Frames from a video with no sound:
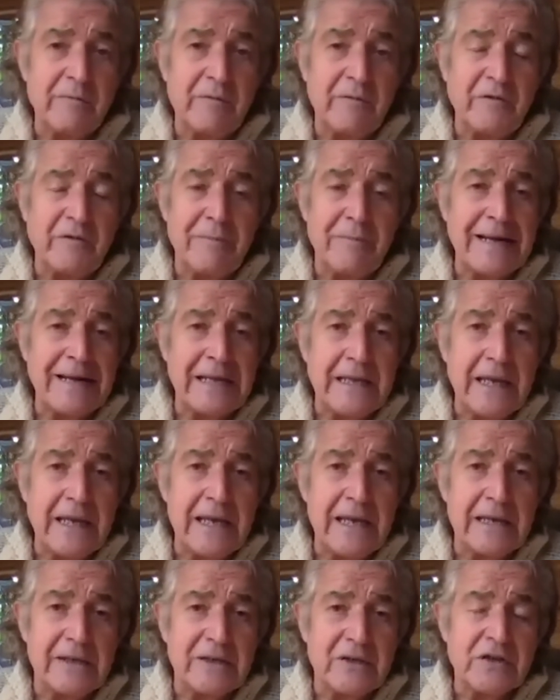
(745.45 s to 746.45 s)
For many
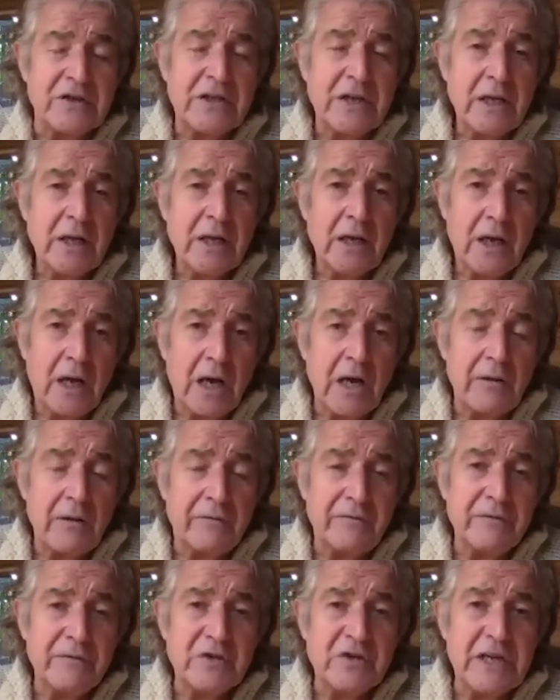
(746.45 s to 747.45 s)
years, I've
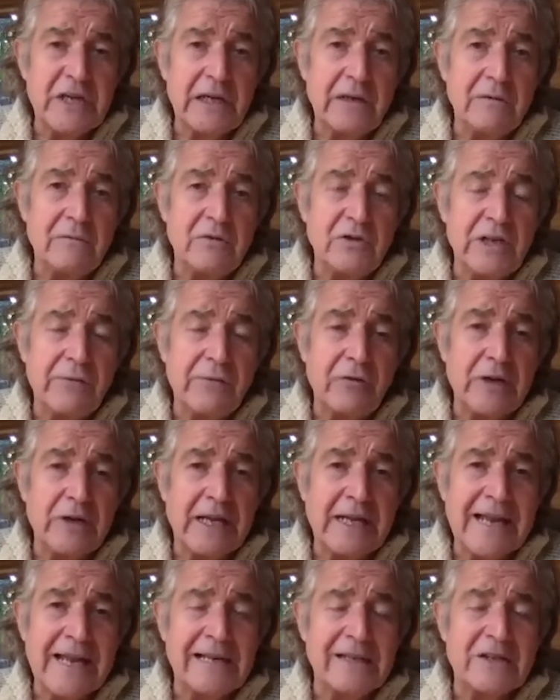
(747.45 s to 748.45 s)
seen different
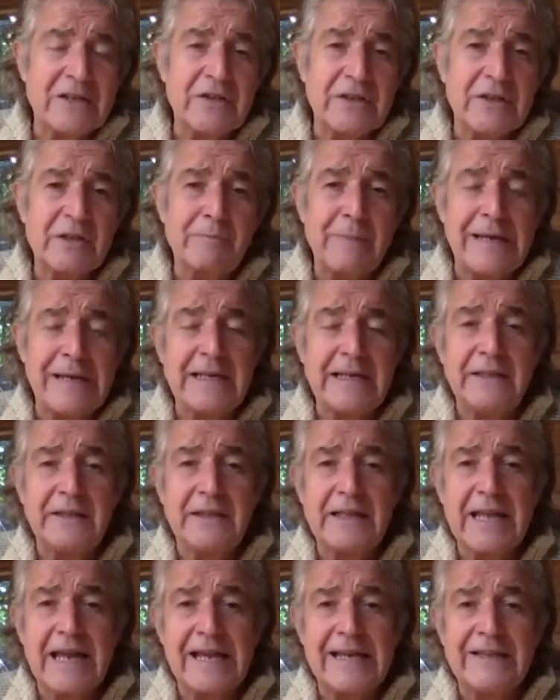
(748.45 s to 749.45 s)
analysis making
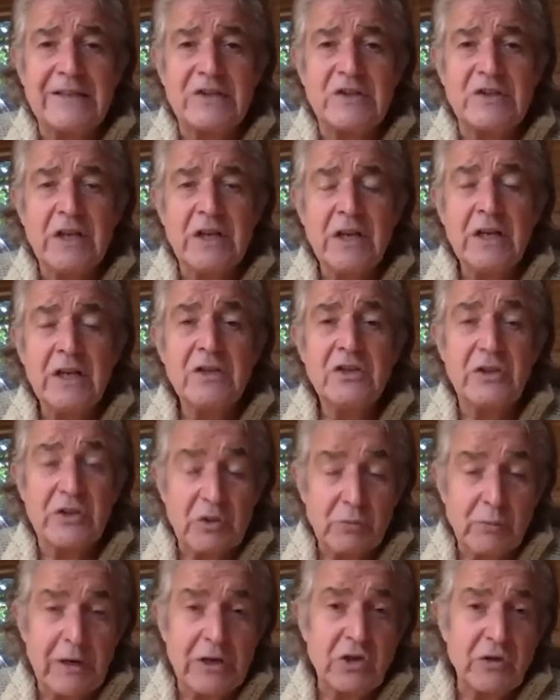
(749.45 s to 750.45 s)
the case to
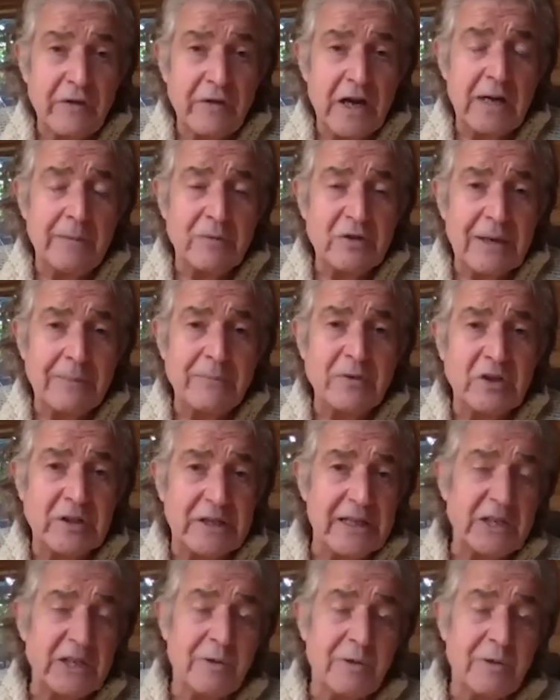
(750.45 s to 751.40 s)
switch farm subsidies,